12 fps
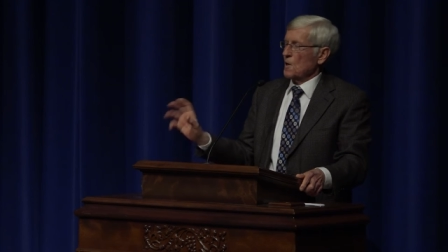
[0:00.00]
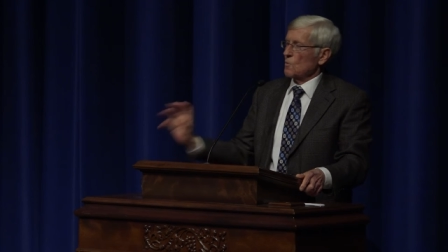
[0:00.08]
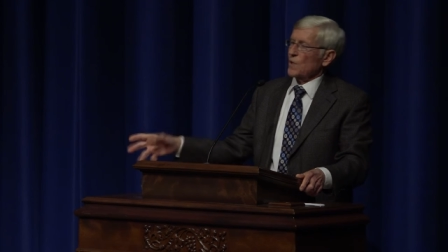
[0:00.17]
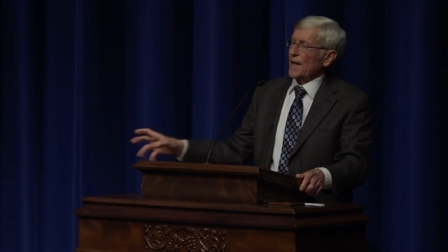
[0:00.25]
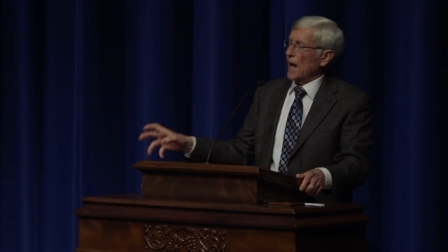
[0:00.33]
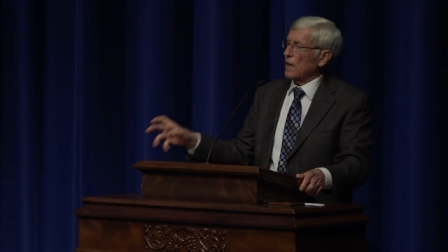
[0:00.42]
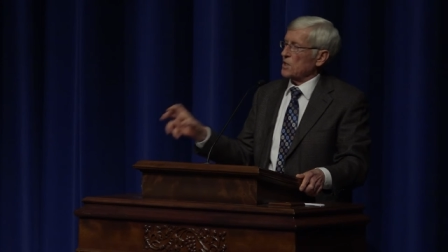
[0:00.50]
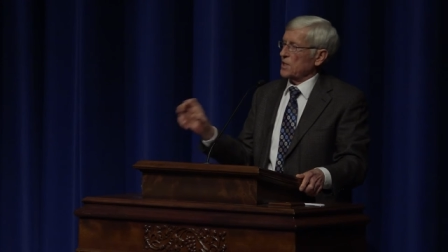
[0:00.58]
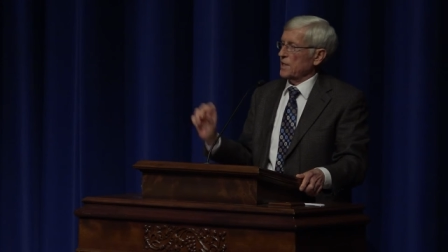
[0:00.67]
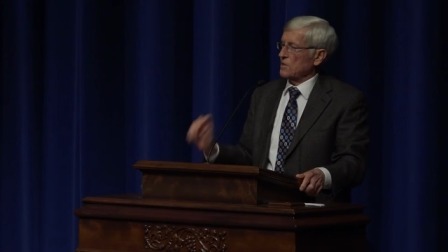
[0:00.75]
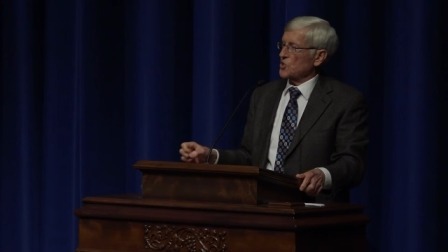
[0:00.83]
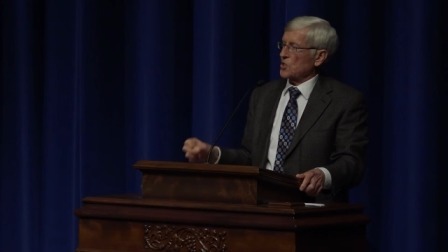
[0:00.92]

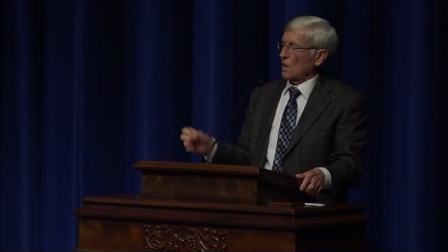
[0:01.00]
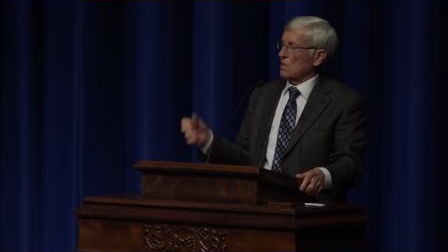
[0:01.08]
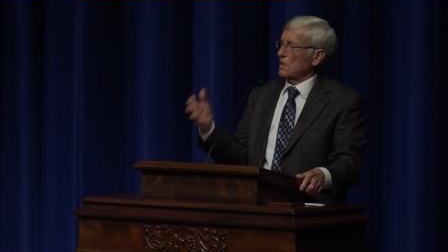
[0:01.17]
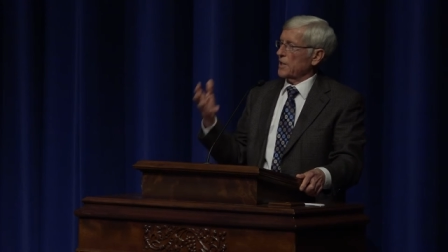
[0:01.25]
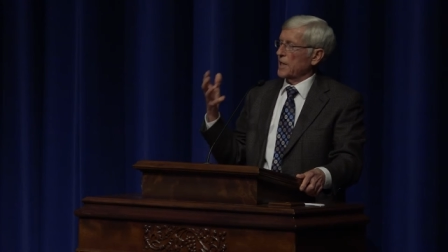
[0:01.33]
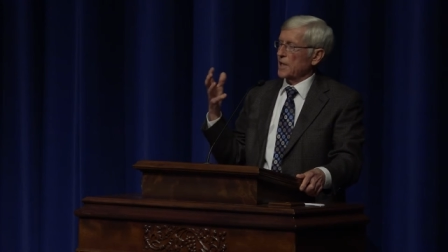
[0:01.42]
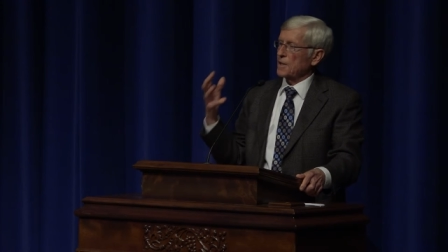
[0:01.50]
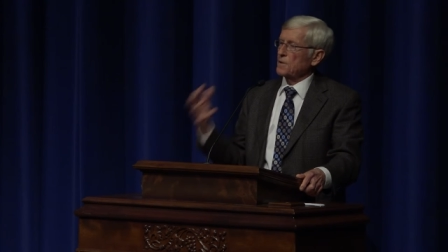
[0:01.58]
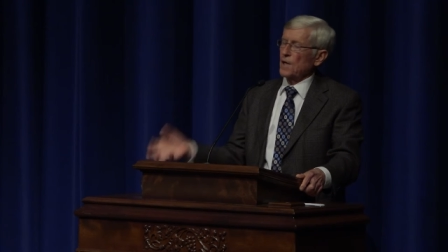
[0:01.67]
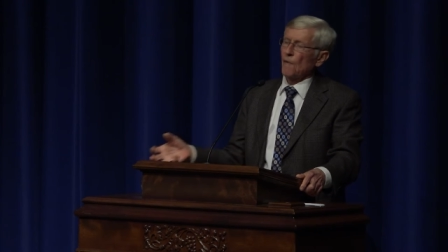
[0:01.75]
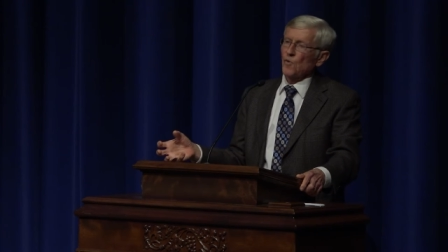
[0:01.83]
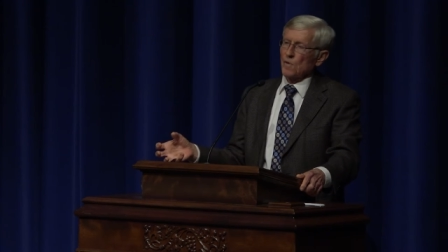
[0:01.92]
reality and start looking in
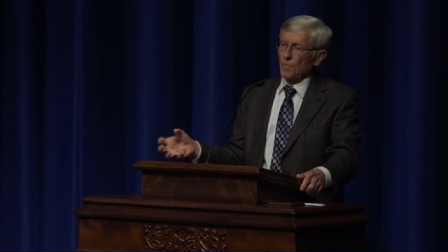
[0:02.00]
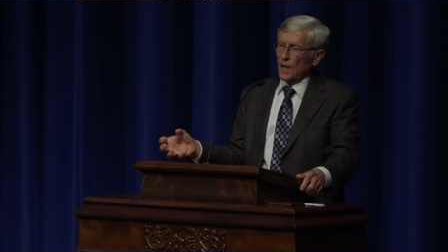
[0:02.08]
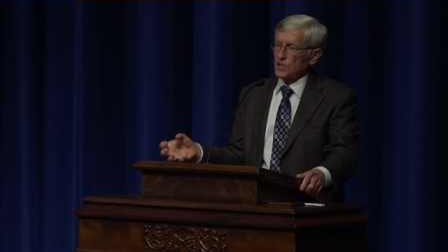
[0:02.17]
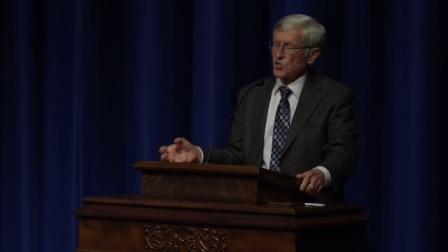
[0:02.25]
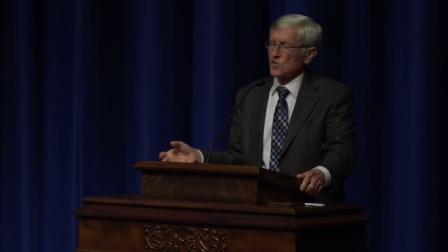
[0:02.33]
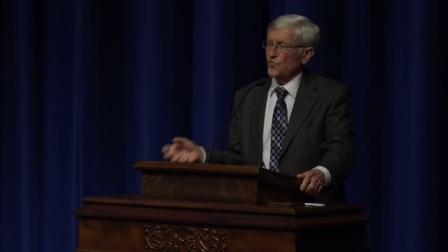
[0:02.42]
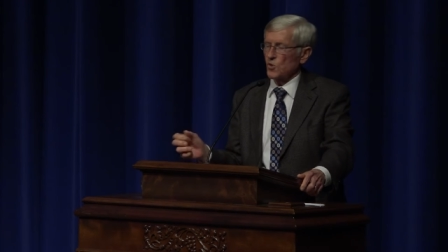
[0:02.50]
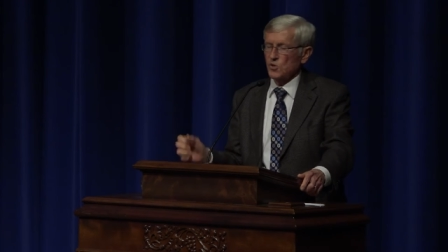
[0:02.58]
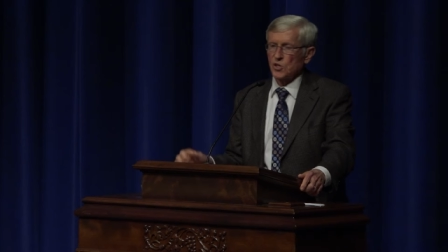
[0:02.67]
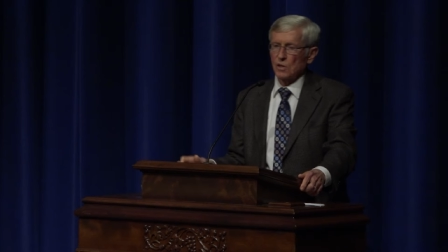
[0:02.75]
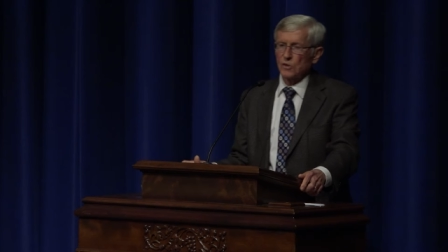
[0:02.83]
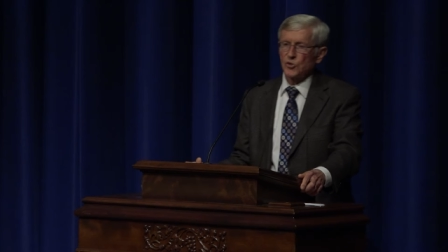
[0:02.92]
different places for
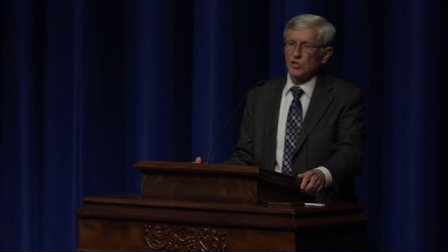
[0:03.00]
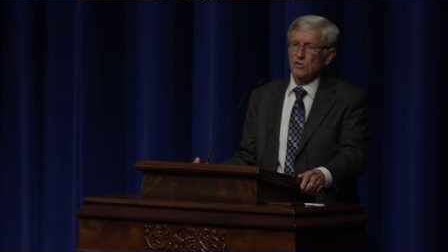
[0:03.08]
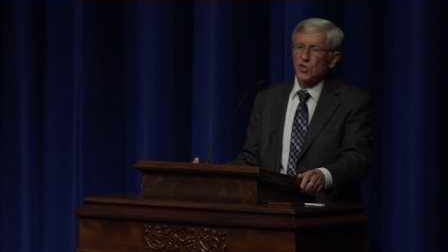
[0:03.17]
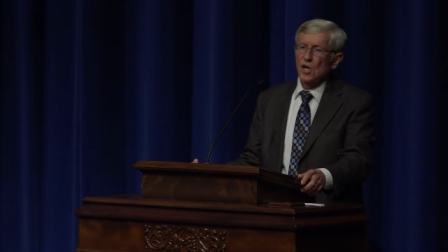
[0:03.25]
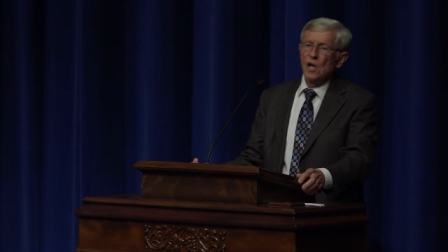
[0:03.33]
solutions